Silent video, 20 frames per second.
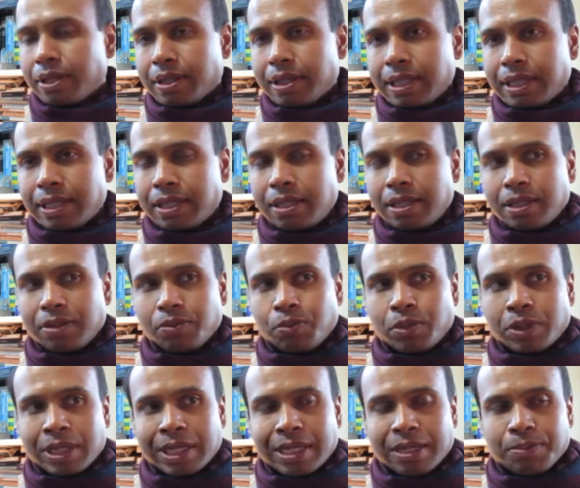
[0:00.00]
then
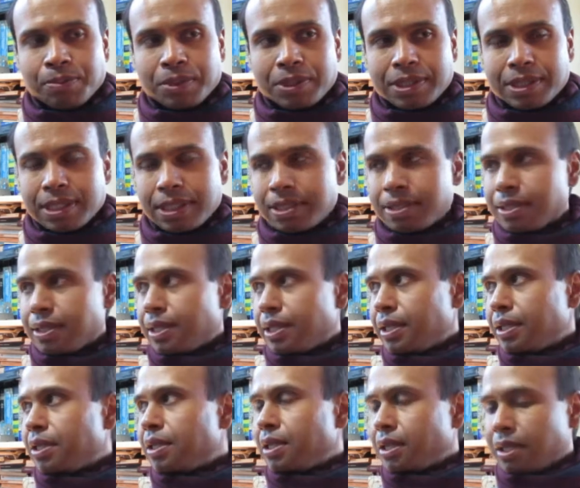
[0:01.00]
what happens is
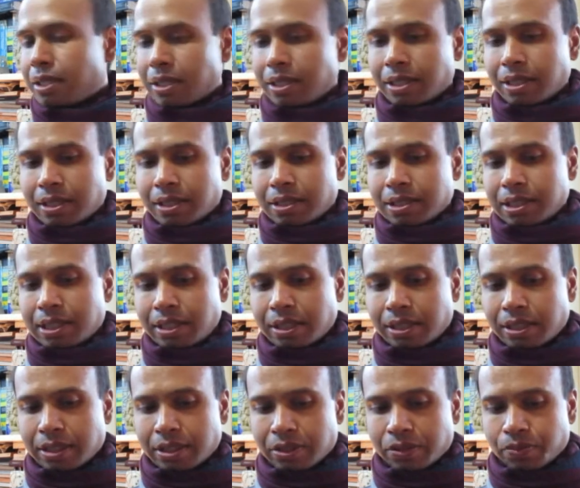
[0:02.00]
then,
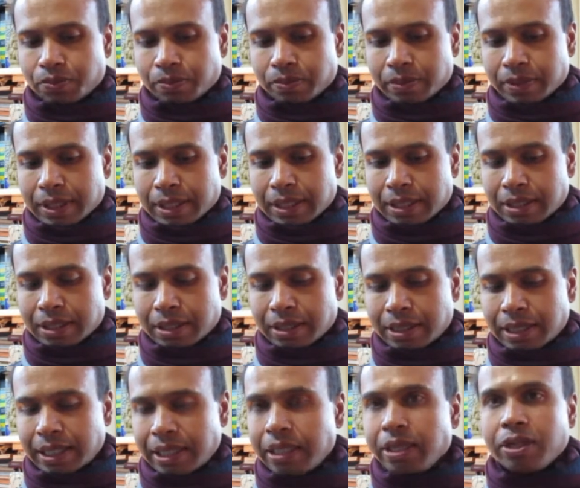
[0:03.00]
see, Uh,
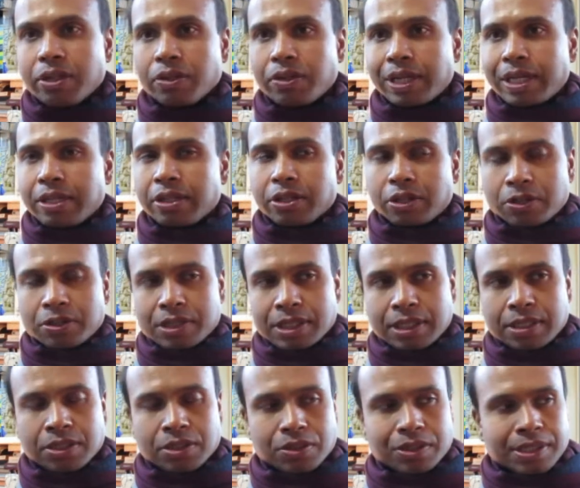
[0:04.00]
the ego then goes
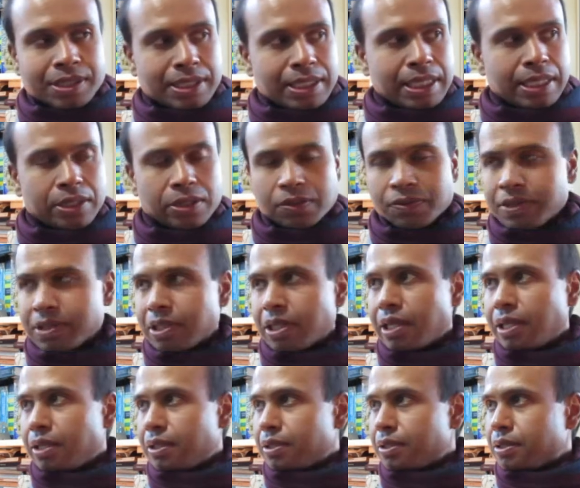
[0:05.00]
into a state of
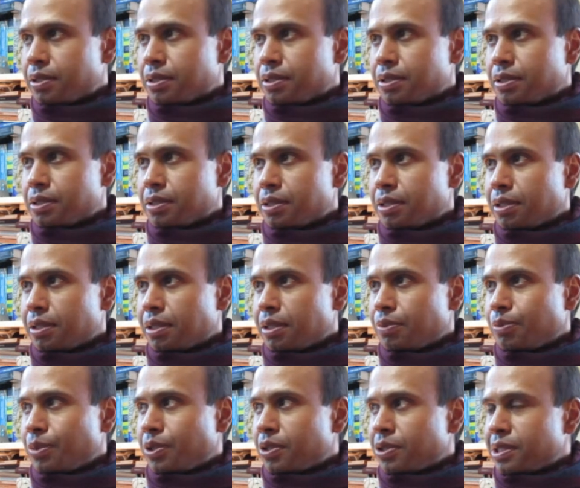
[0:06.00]
silence
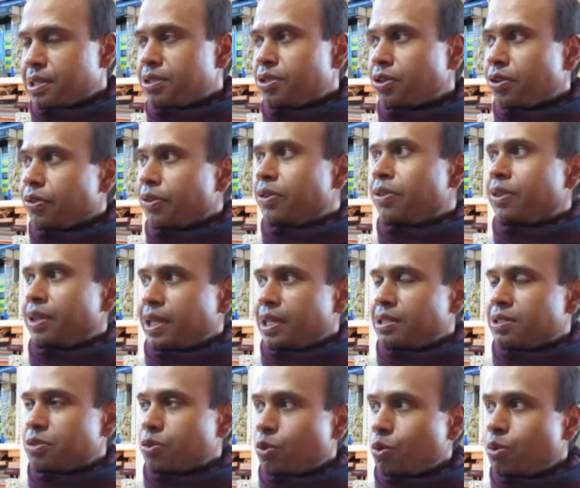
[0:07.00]
because it's got the thing
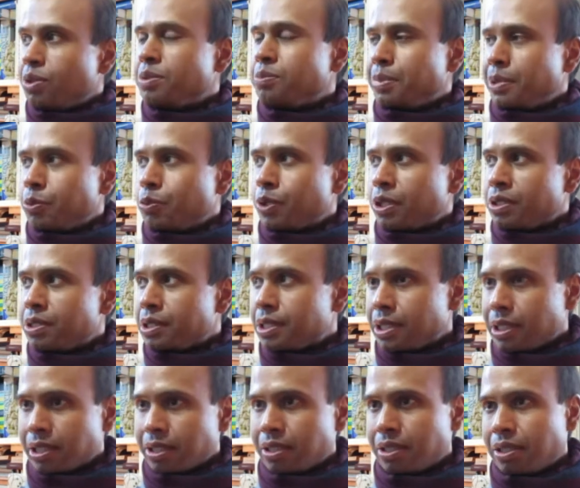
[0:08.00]
it's always been
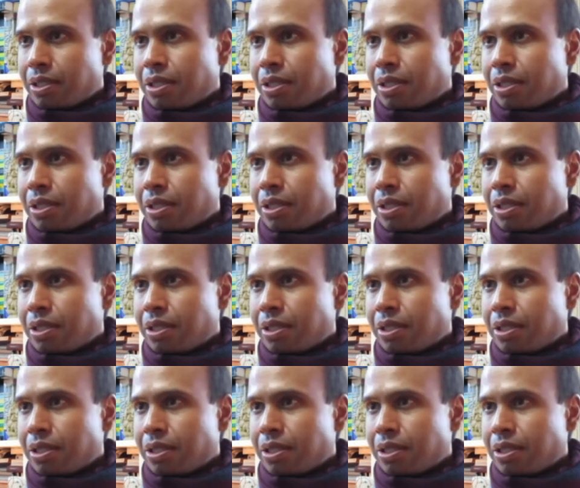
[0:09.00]
wanting.